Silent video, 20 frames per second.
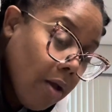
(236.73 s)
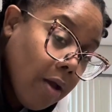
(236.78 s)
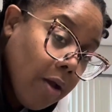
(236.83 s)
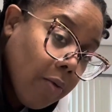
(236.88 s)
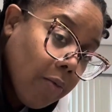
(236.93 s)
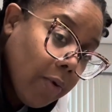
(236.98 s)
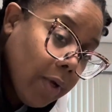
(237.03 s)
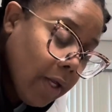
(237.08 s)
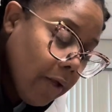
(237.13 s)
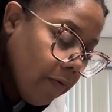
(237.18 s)

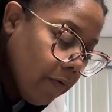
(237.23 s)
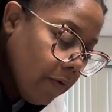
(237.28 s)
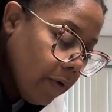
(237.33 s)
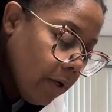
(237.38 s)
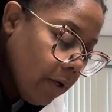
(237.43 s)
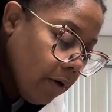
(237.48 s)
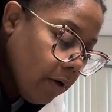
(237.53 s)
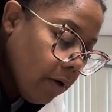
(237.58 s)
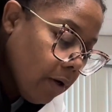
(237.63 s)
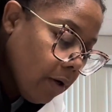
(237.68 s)
ring
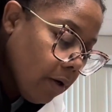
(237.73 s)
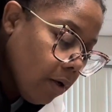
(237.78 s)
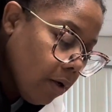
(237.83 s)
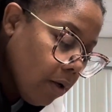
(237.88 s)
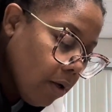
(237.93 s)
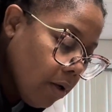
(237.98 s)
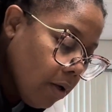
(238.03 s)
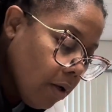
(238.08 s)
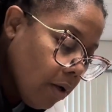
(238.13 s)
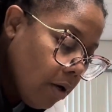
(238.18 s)
finger
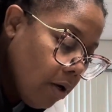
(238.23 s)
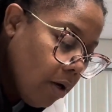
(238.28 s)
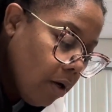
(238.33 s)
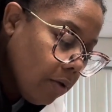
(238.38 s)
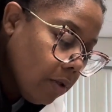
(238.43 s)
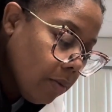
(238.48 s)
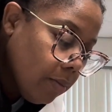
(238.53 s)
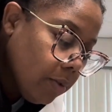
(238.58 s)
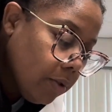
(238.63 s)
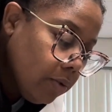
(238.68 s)
on
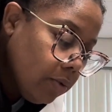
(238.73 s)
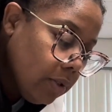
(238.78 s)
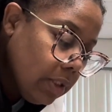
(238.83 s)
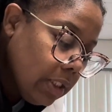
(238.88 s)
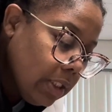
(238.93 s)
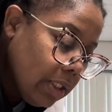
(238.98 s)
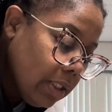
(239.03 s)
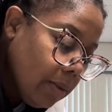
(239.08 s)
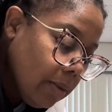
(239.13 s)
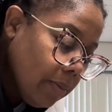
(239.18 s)
the blue
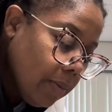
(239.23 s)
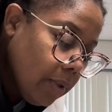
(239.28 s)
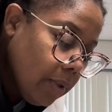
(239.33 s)
tip,